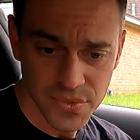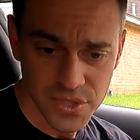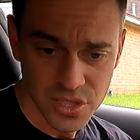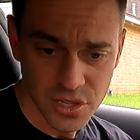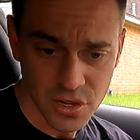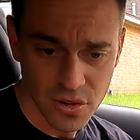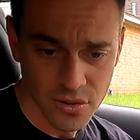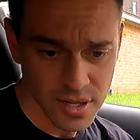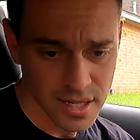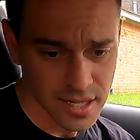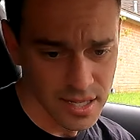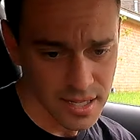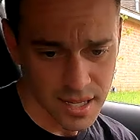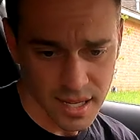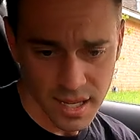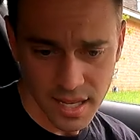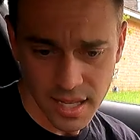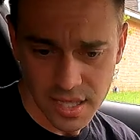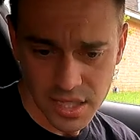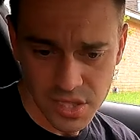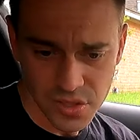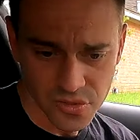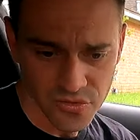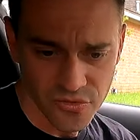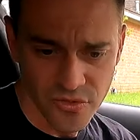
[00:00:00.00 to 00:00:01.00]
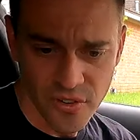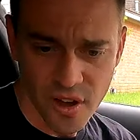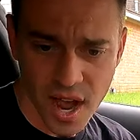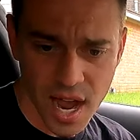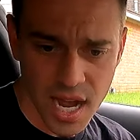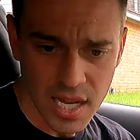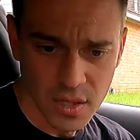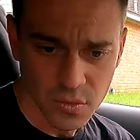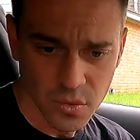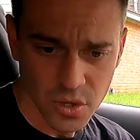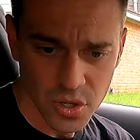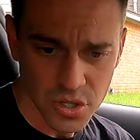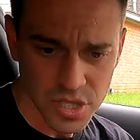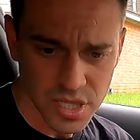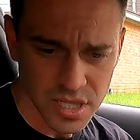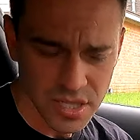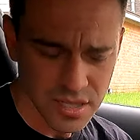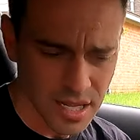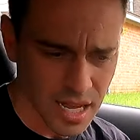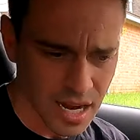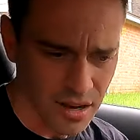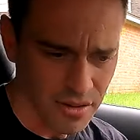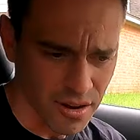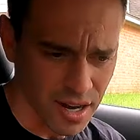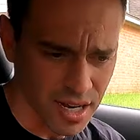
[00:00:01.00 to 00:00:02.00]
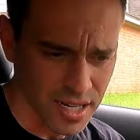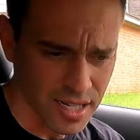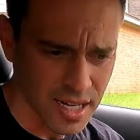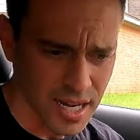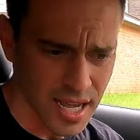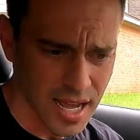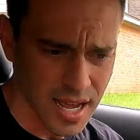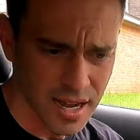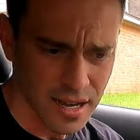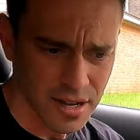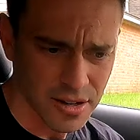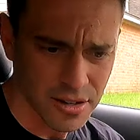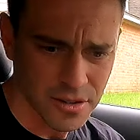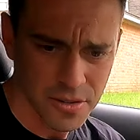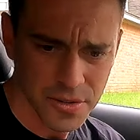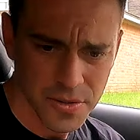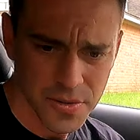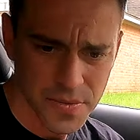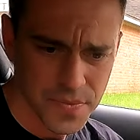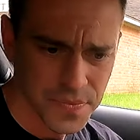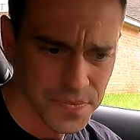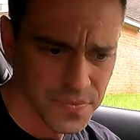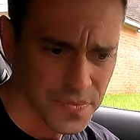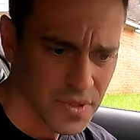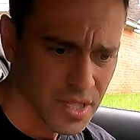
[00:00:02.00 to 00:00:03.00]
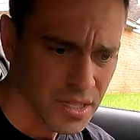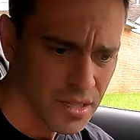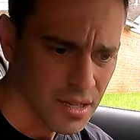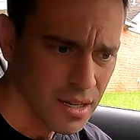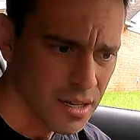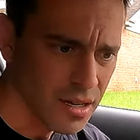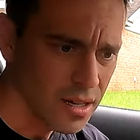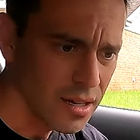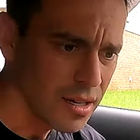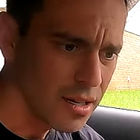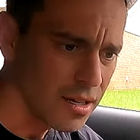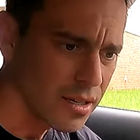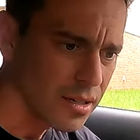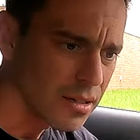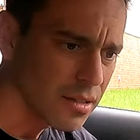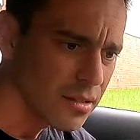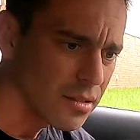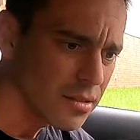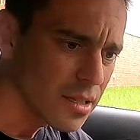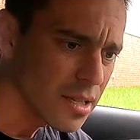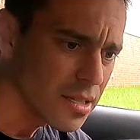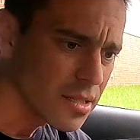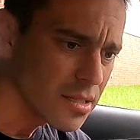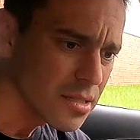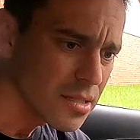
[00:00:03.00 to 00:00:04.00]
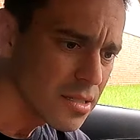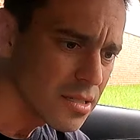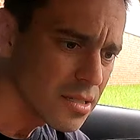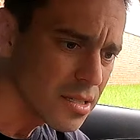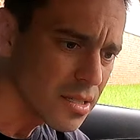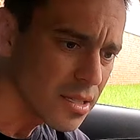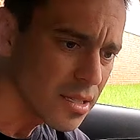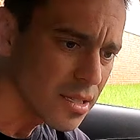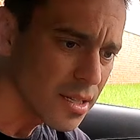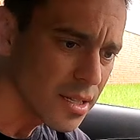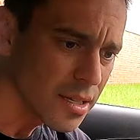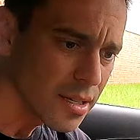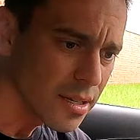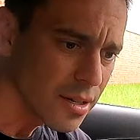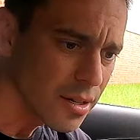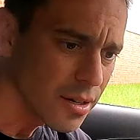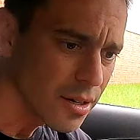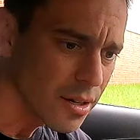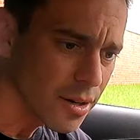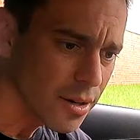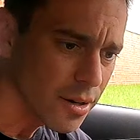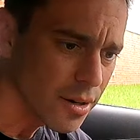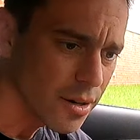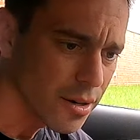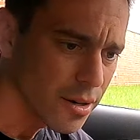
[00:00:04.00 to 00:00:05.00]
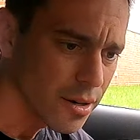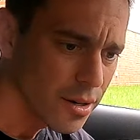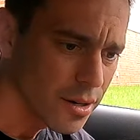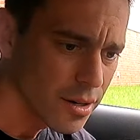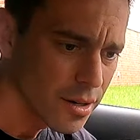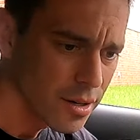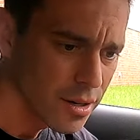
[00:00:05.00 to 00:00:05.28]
So it's fine where she's at right now. Let's see here.